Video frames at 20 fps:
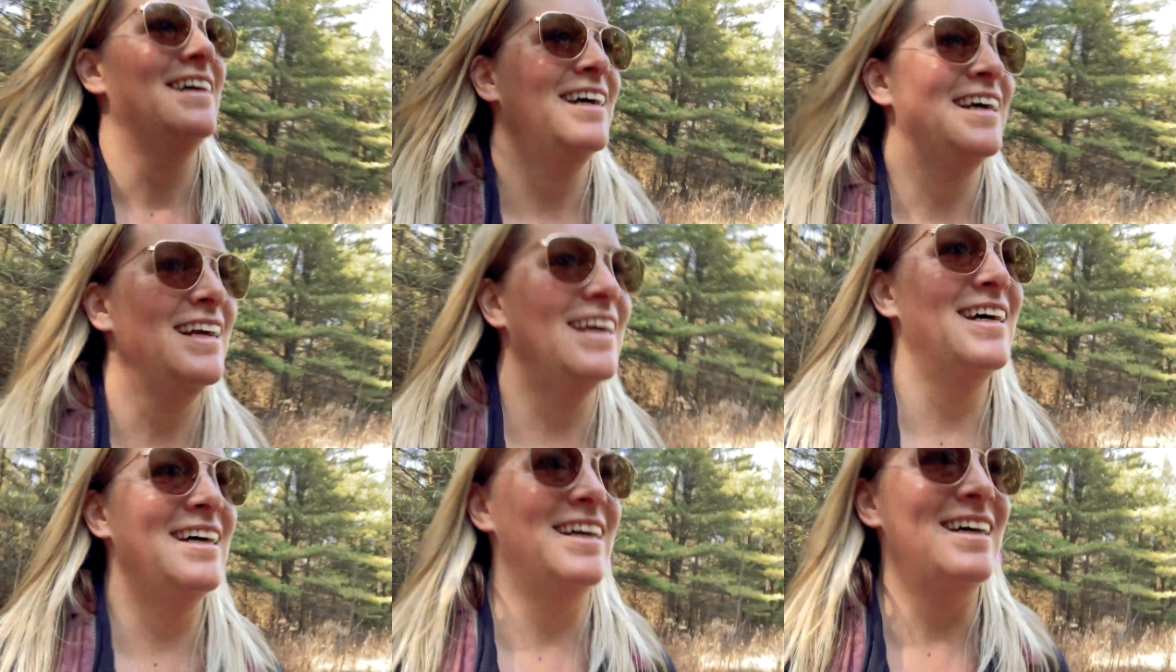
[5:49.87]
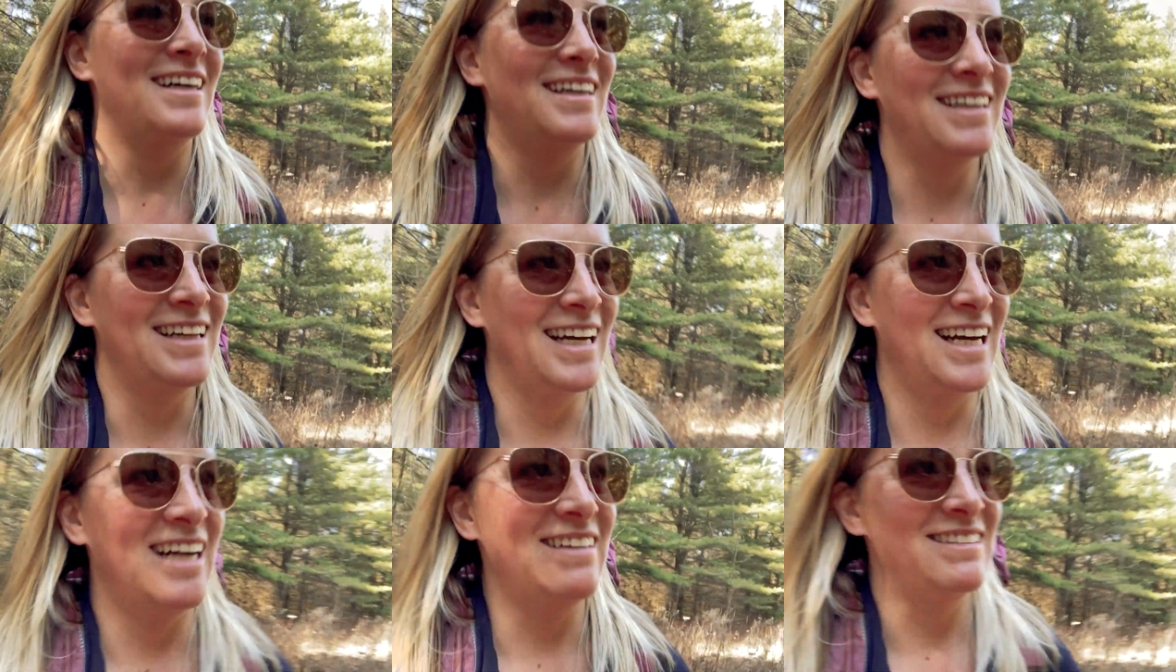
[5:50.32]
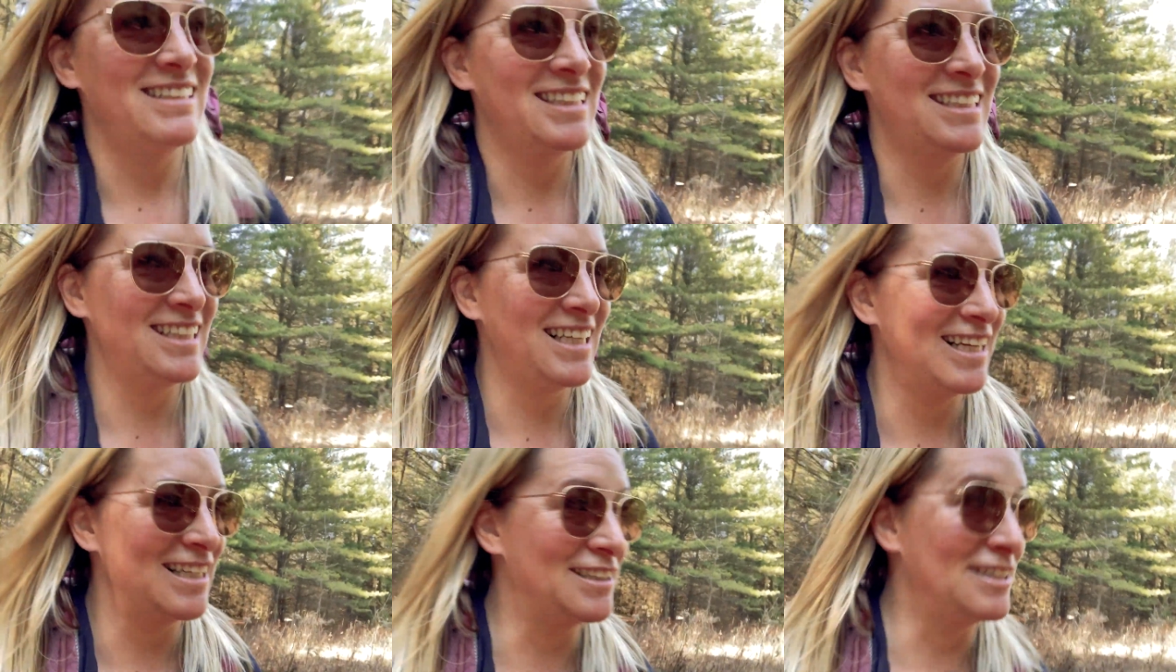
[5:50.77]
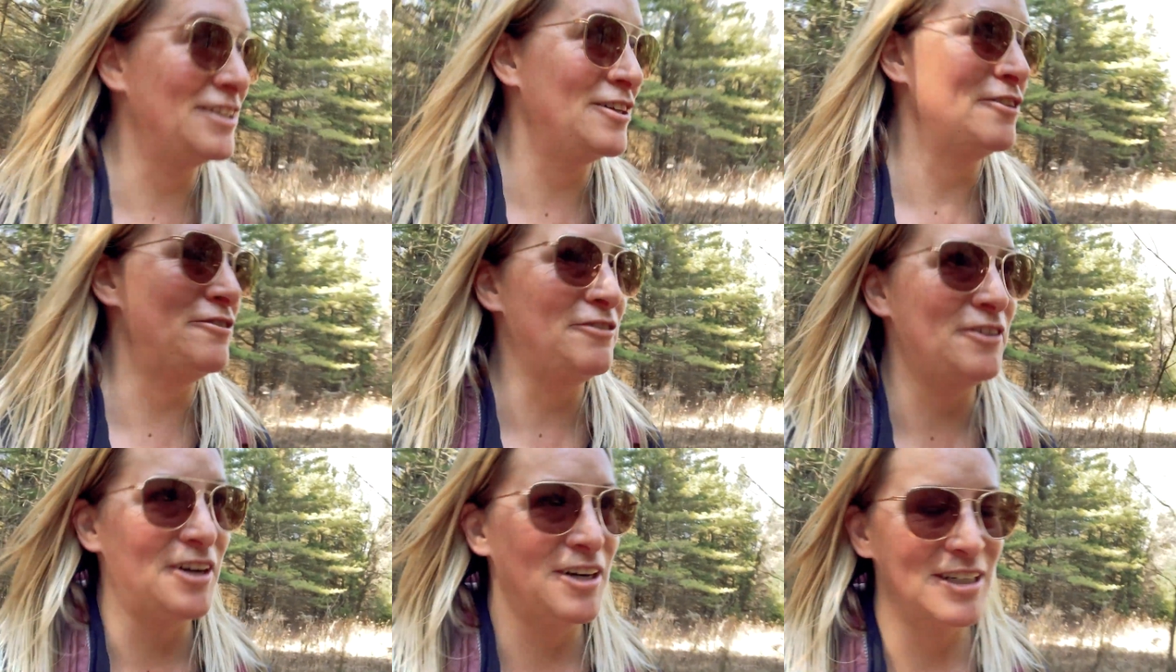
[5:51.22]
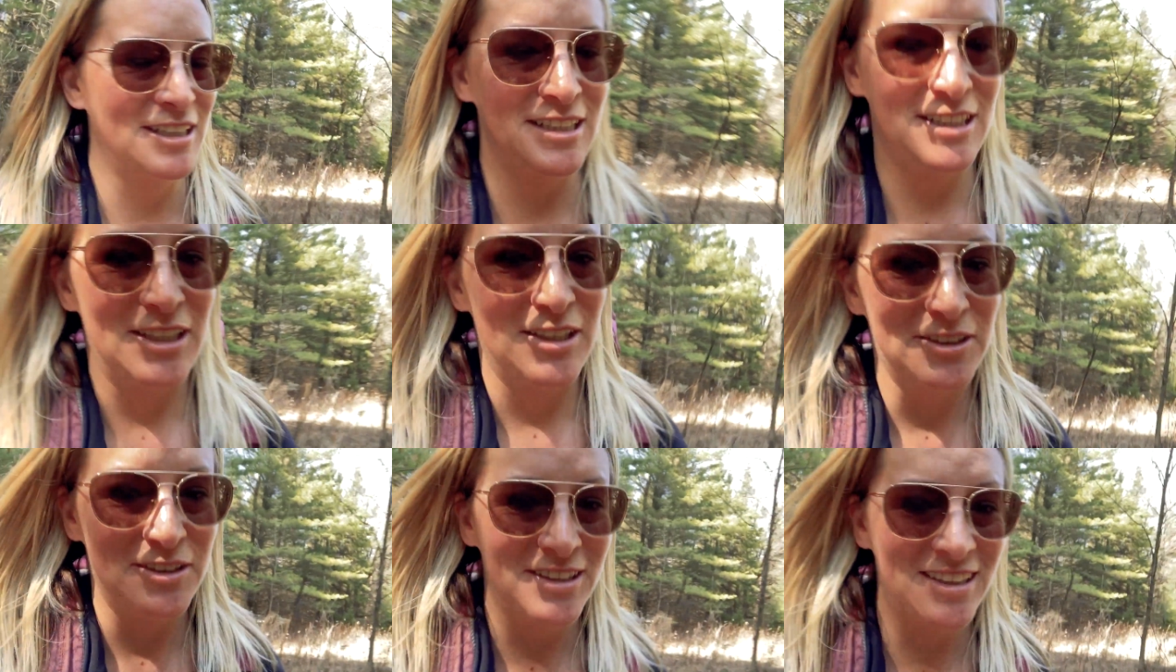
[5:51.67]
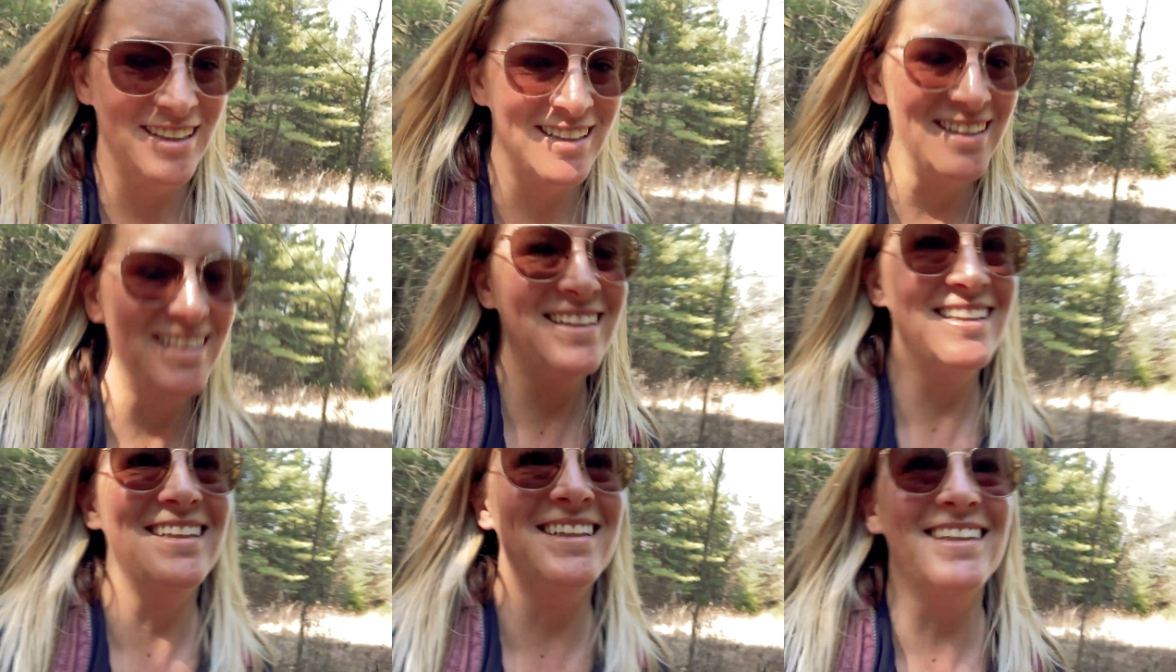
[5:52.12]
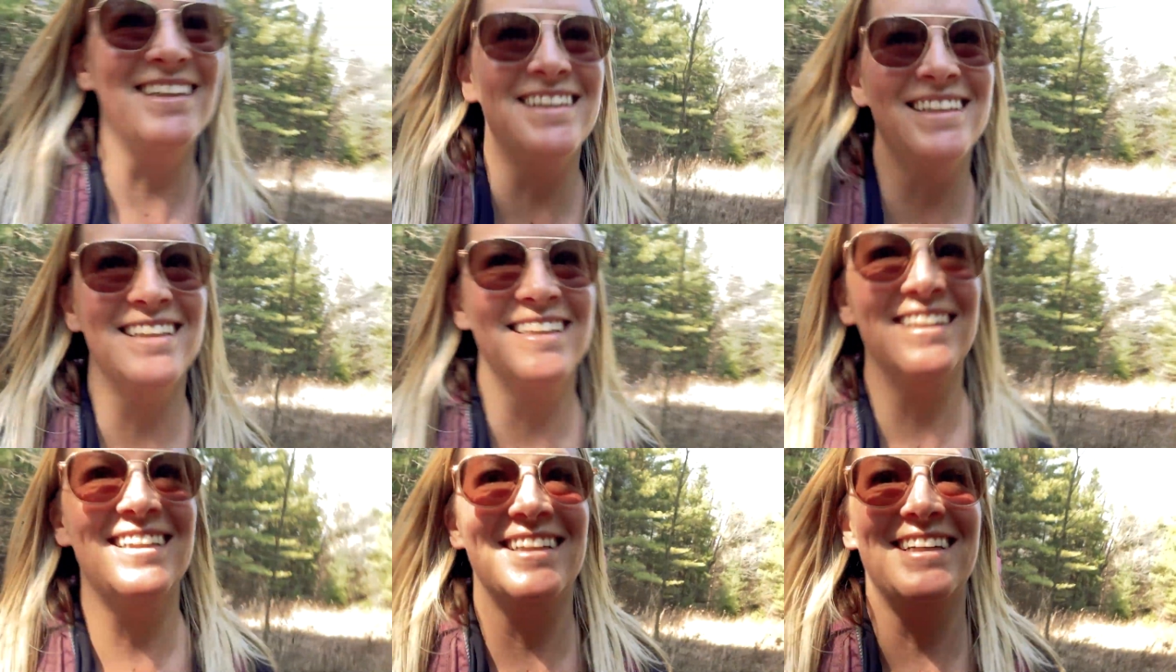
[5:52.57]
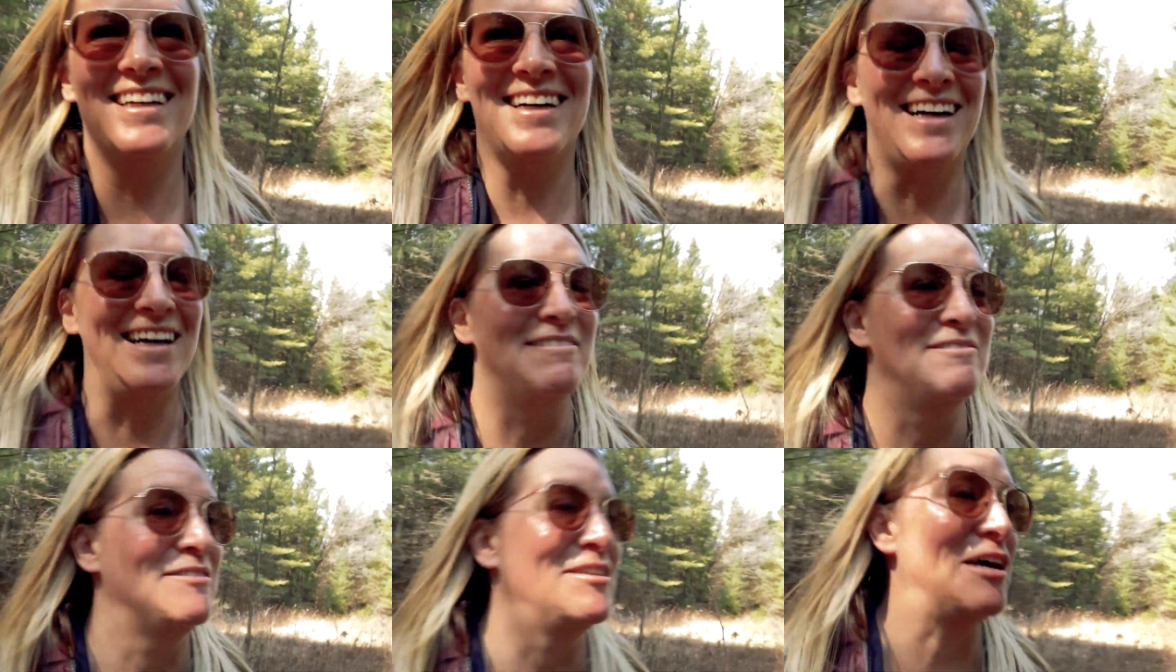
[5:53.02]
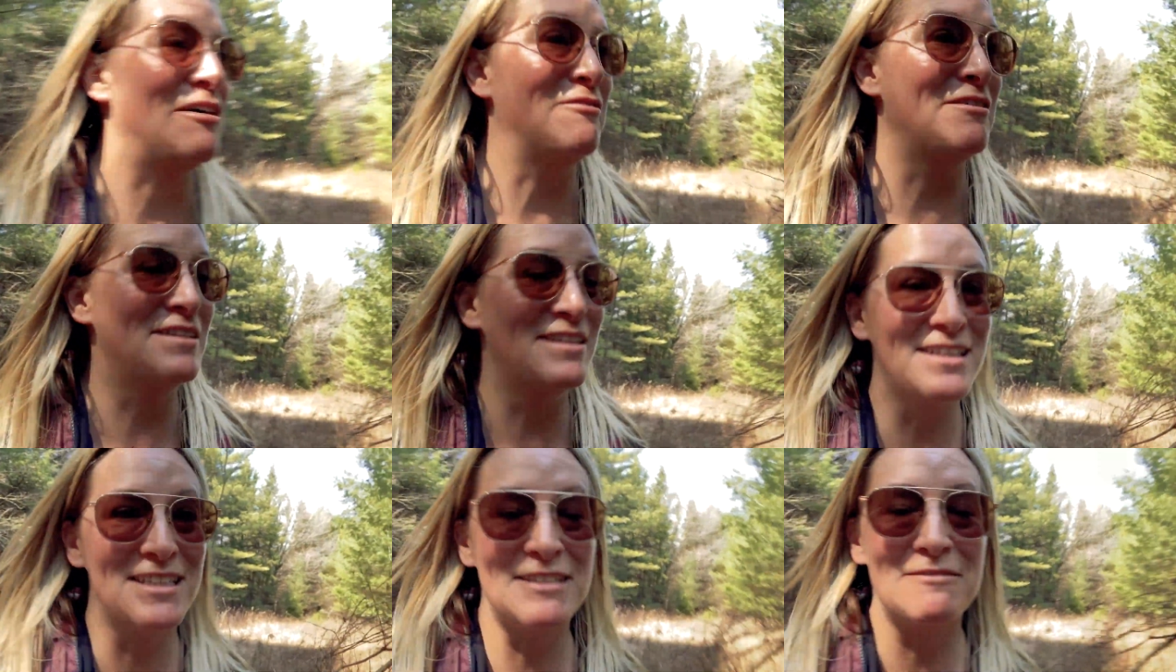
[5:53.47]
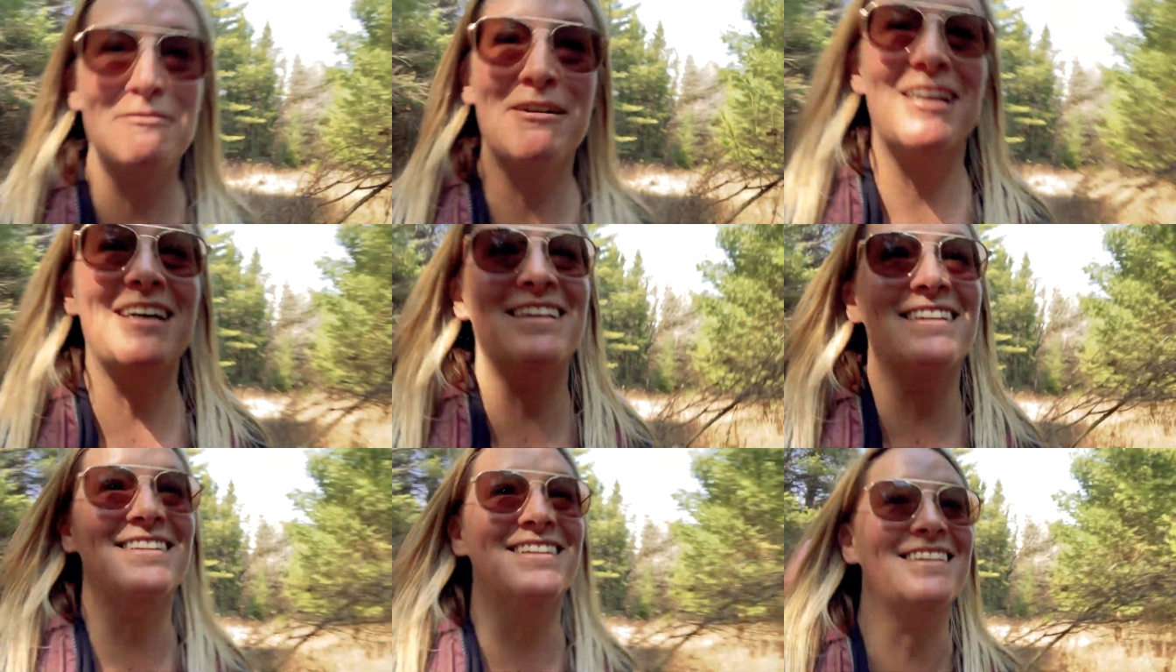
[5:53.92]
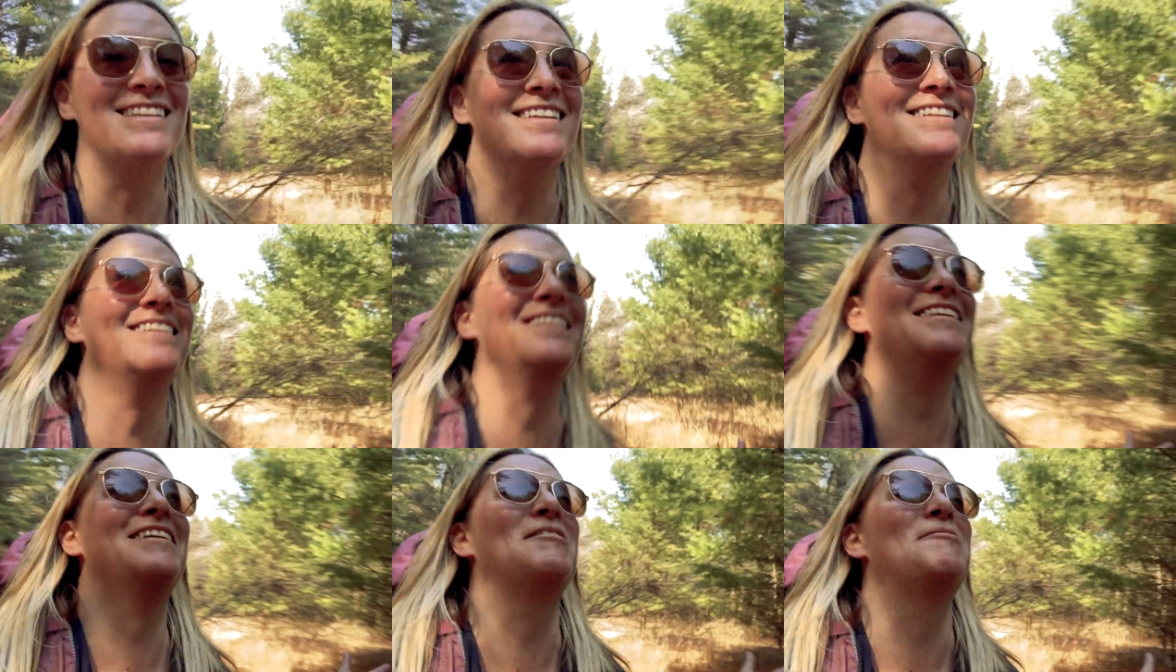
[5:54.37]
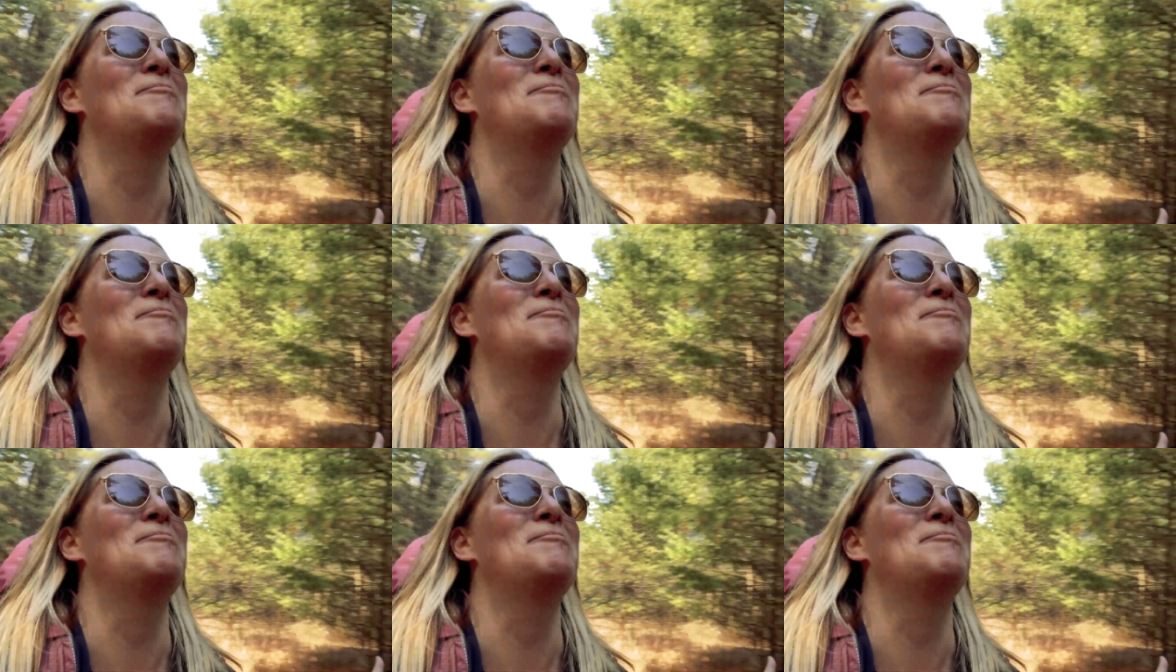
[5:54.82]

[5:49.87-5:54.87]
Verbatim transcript: and I have to say, so far so good. I'm loving this weather. Oh